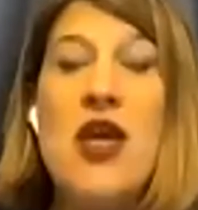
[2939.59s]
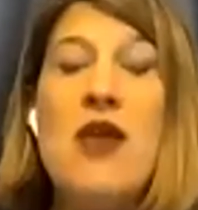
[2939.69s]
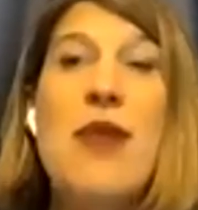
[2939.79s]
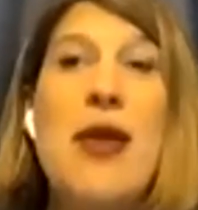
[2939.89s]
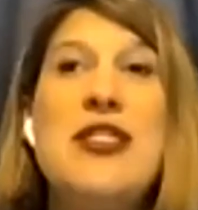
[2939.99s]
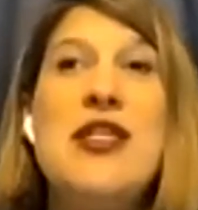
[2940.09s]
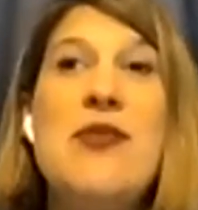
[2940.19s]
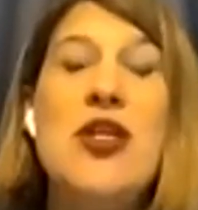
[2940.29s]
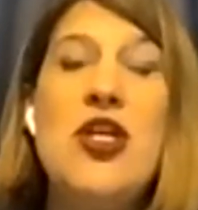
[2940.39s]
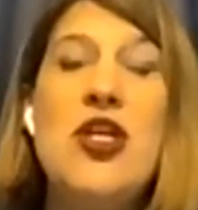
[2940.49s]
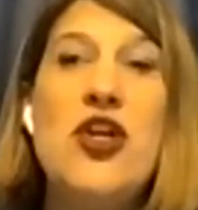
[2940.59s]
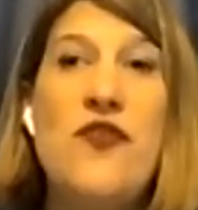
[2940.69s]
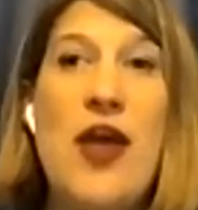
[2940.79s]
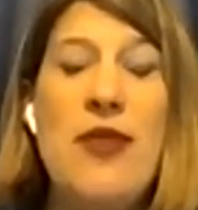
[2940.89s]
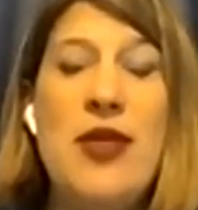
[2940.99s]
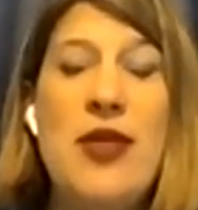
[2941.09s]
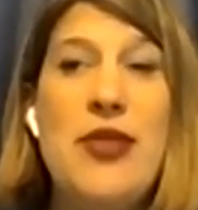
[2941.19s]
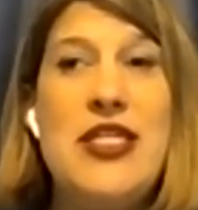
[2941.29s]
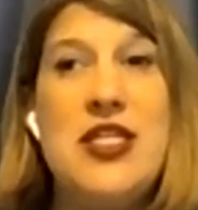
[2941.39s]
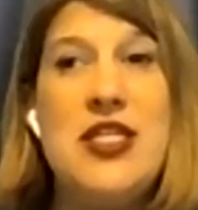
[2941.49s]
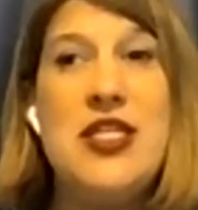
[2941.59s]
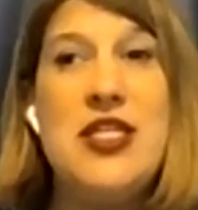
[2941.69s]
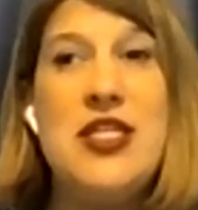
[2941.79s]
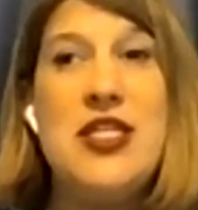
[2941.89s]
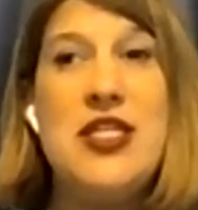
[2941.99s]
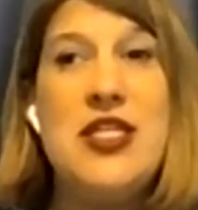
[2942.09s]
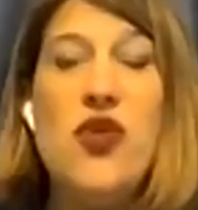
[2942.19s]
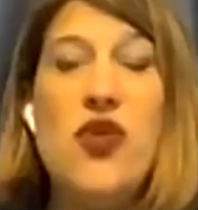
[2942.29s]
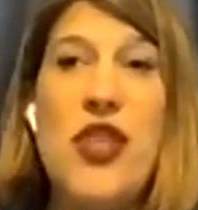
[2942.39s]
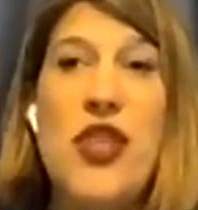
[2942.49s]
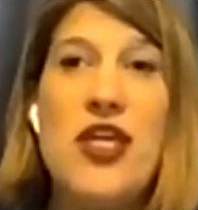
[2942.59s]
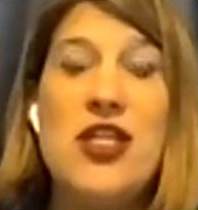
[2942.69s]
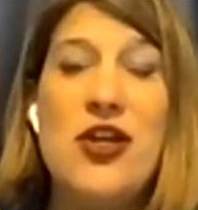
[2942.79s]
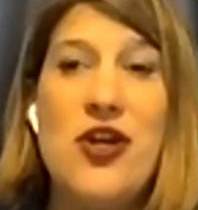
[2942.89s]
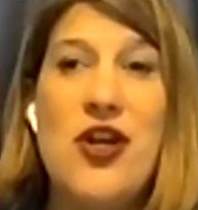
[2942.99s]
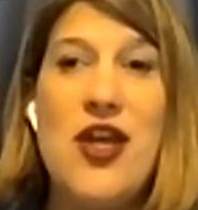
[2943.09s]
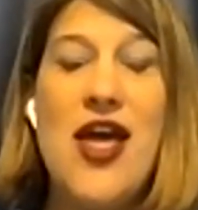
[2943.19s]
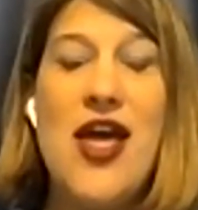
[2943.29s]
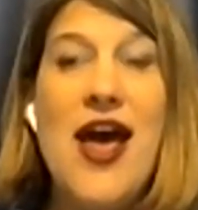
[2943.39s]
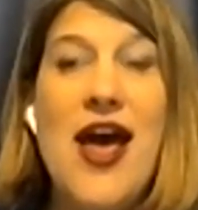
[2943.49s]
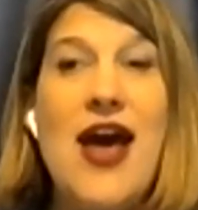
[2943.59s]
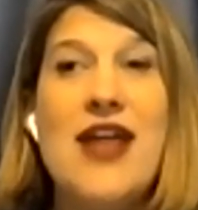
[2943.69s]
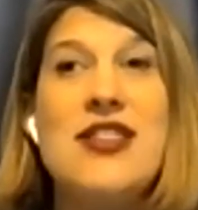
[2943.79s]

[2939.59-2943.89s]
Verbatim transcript: Maybe someone in your family plays an instrument that you would like to learn. Ask